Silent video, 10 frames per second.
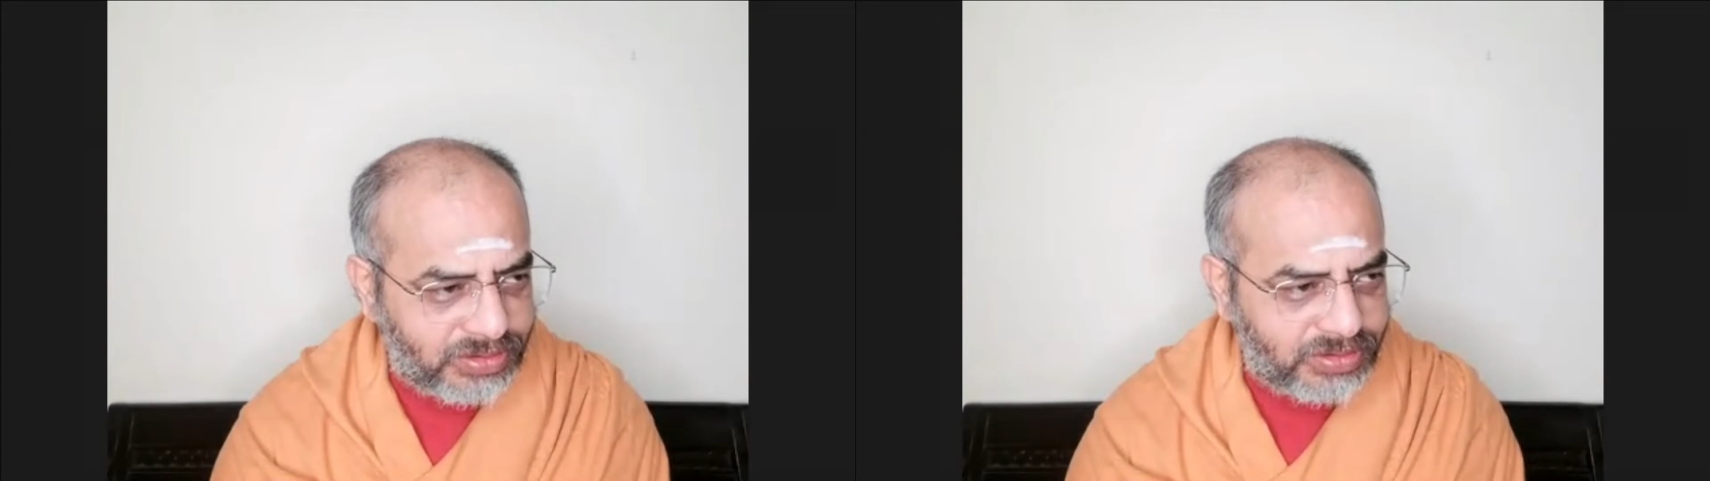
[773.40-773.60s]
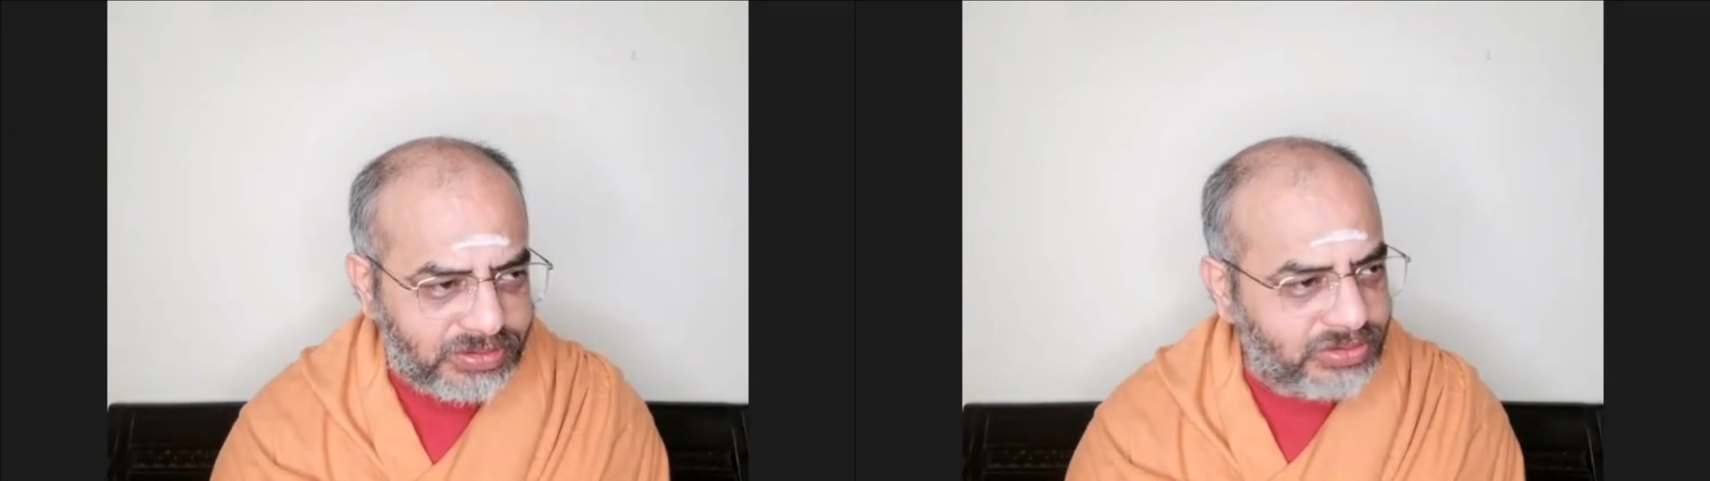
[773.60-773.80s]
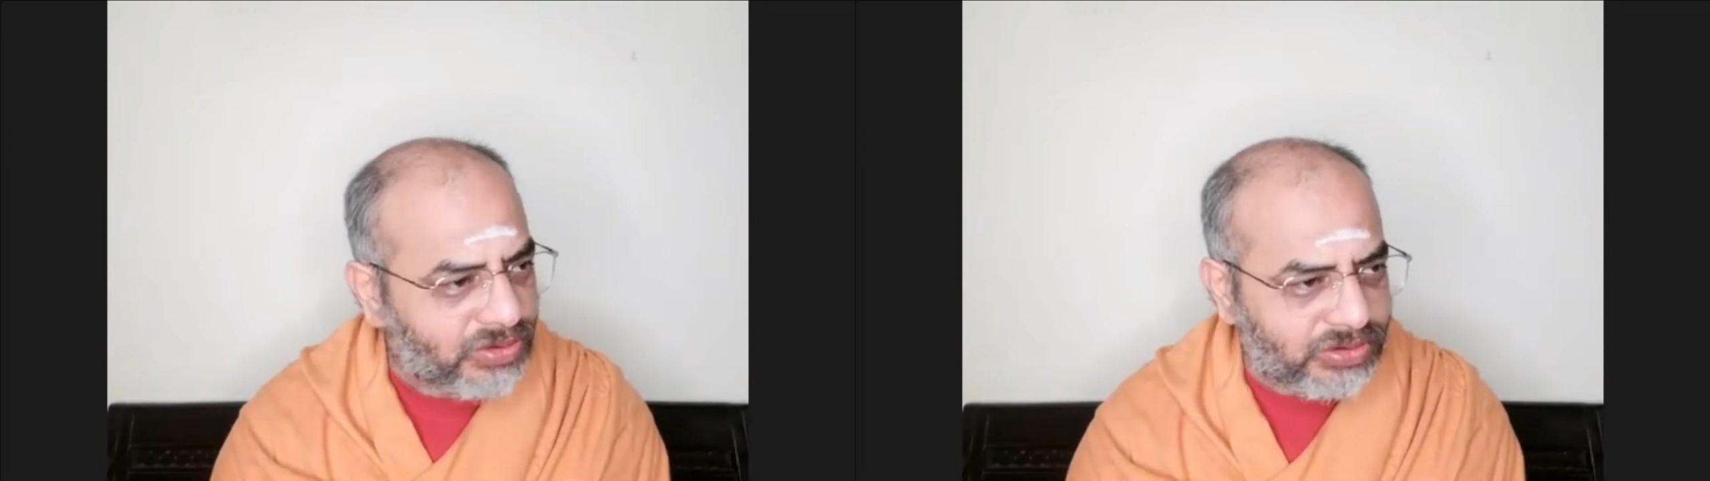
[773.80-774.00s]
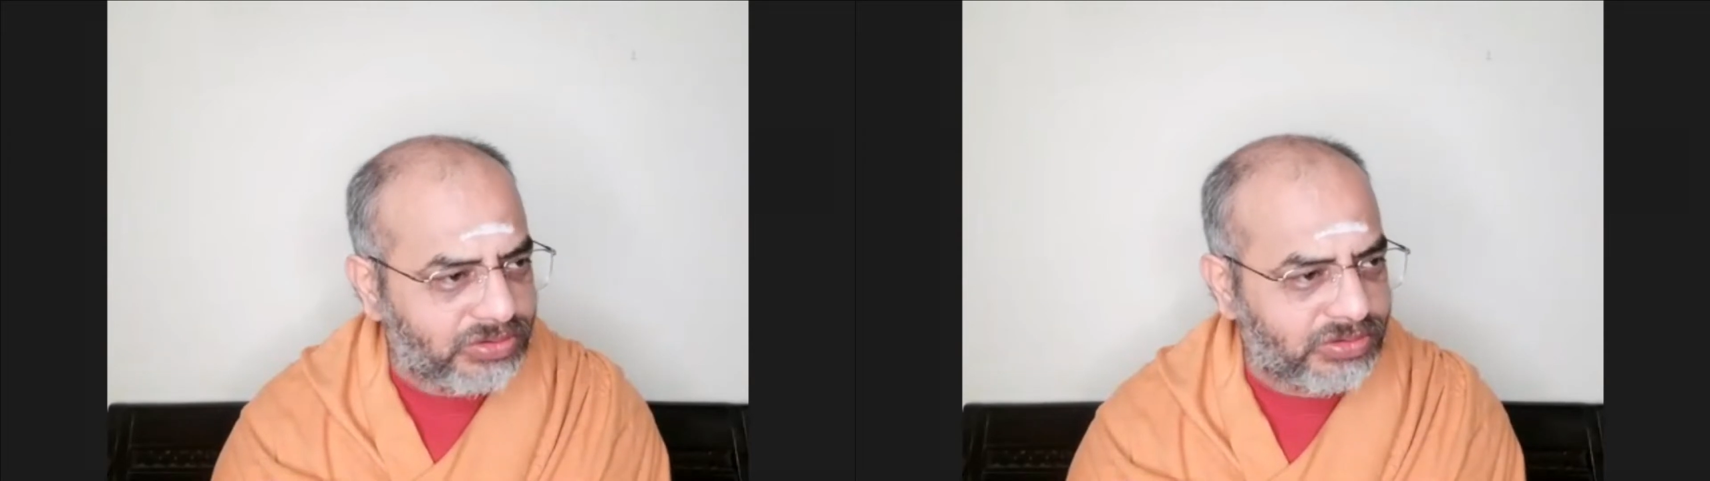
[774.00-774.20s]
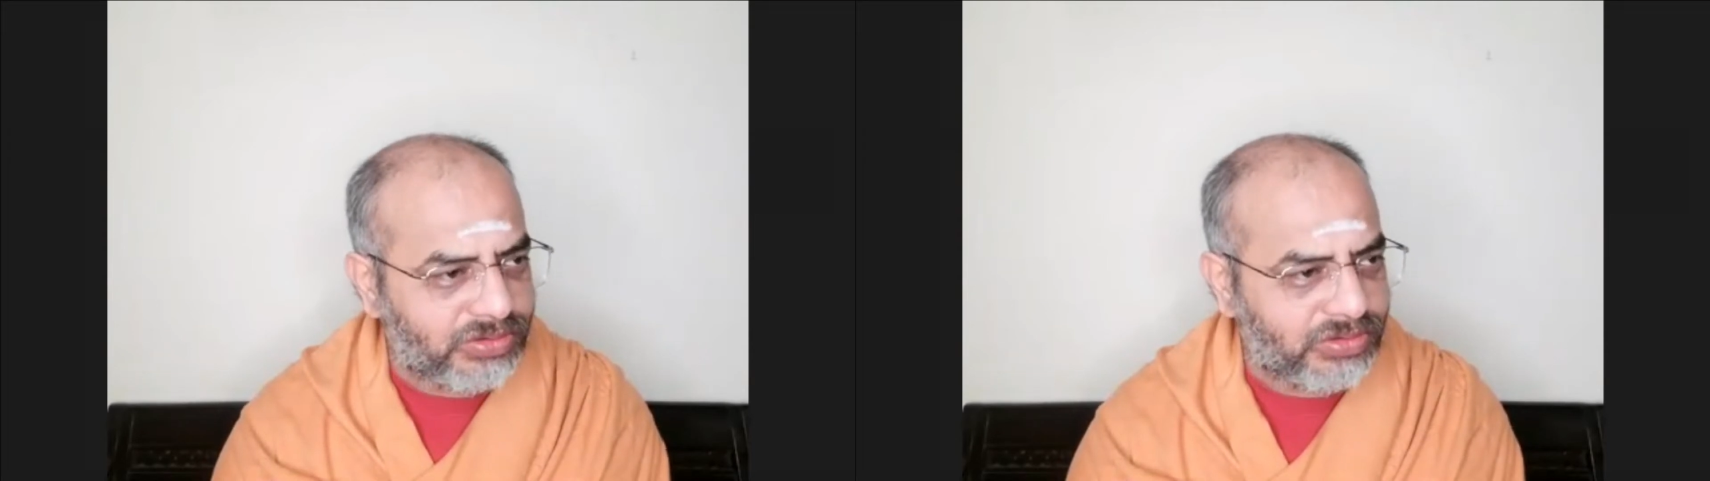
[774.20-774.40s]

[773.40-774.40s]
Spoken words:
No.